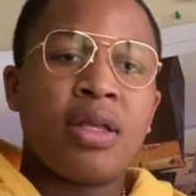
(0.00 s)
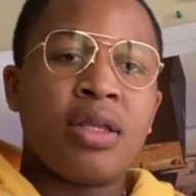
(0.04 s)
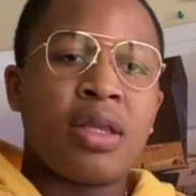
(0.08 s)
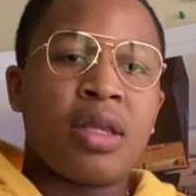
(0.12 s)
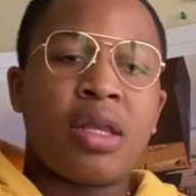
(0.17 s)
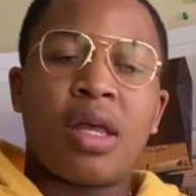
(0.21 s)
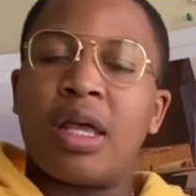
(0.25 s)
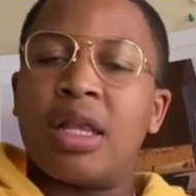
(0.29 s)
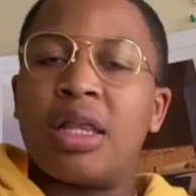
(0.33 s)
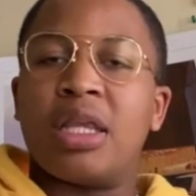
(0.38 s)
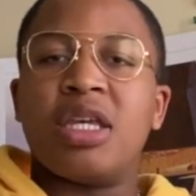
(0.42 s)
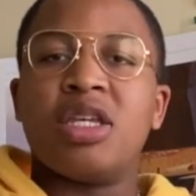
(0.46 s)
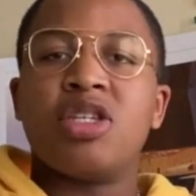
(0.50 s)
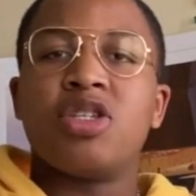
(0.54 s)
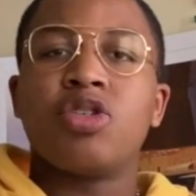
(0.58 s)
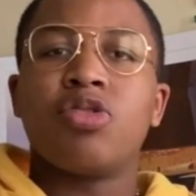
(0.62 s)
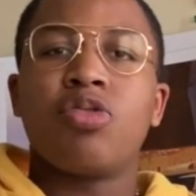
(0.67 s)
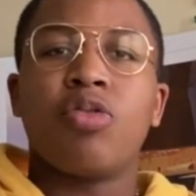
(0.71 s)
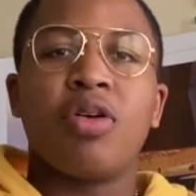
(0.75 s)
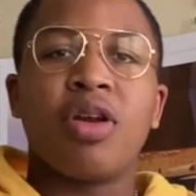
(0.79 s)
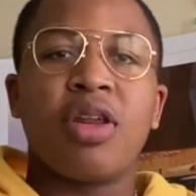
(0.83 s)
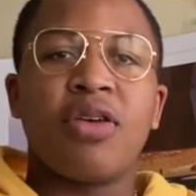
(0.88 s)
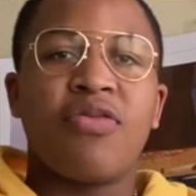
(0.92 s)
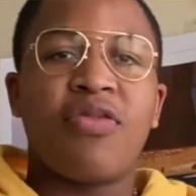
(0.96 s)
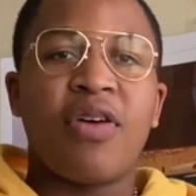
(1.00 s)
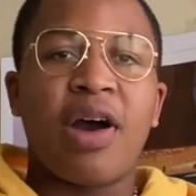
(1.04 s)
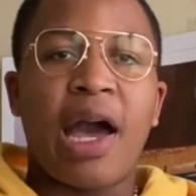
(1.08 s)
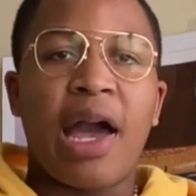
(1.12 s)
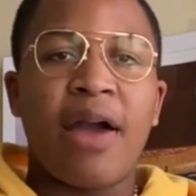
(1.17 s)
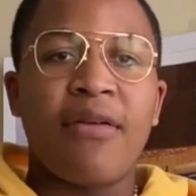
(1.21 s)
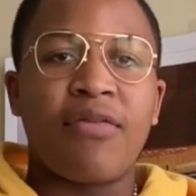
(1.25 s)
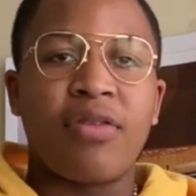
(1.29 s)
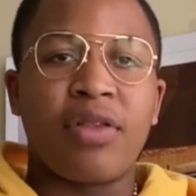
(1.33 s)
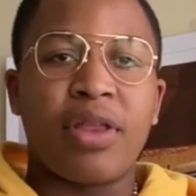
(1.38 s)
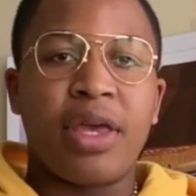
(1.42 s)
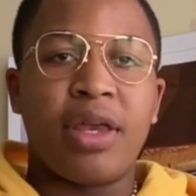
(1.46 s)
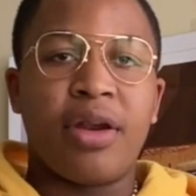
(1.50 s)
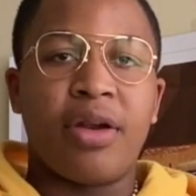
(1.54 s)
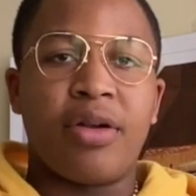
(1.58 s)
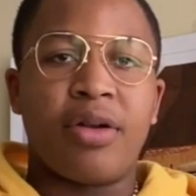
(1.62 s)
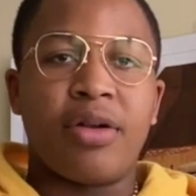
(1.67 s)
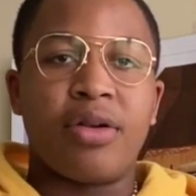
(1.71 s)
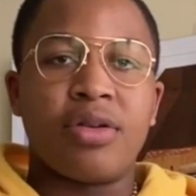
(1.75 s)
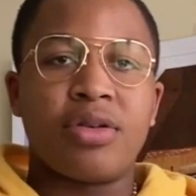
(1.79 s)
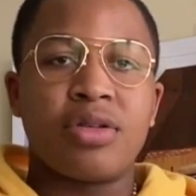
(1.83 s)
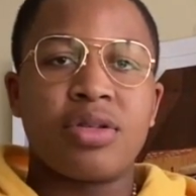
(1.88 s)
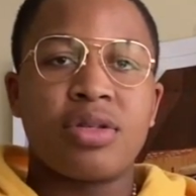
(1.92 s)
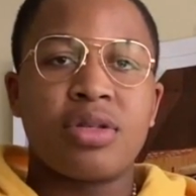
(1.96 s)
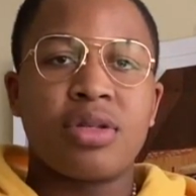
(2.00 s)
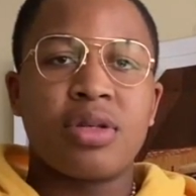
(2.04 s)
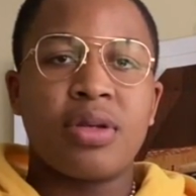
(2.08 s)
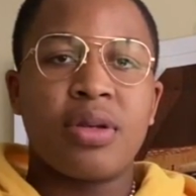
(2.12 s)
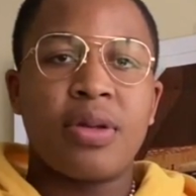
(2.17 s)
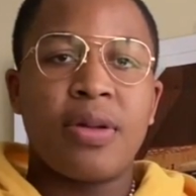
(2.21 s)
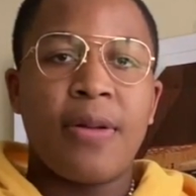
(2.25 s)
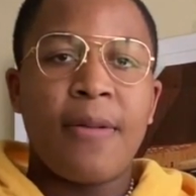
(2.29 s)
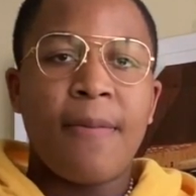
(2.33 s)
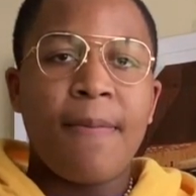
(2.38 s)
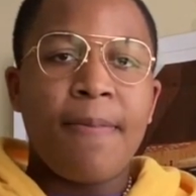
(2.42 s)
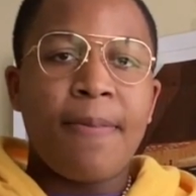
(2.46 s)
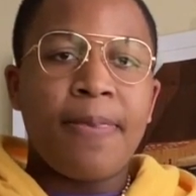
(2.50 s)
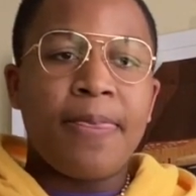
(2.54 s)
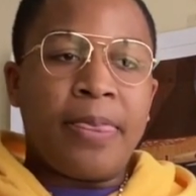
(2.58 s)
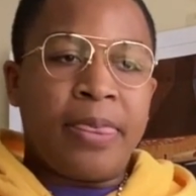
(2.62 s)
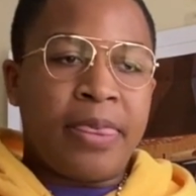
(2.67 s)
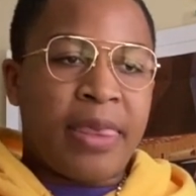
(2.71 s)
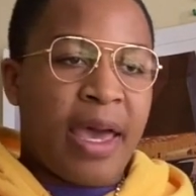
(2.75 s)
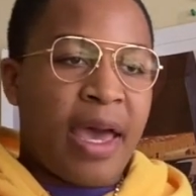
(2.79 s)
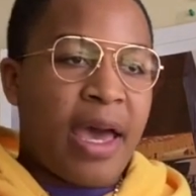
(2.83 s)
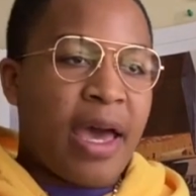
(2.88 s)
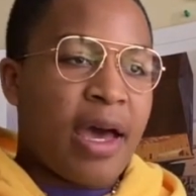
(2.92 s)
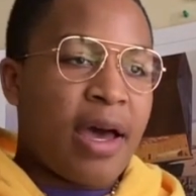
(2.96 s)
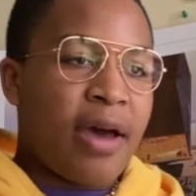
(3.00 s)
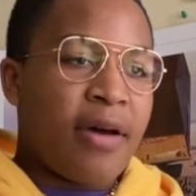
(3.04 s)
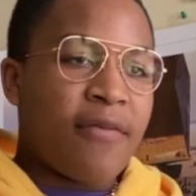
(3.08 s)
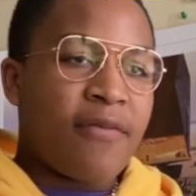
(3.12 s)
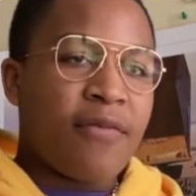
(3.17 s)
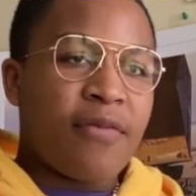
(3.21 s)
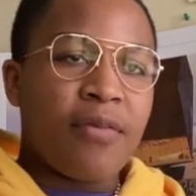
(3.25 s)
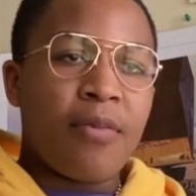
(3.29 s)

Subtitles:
at least 25 leaders that have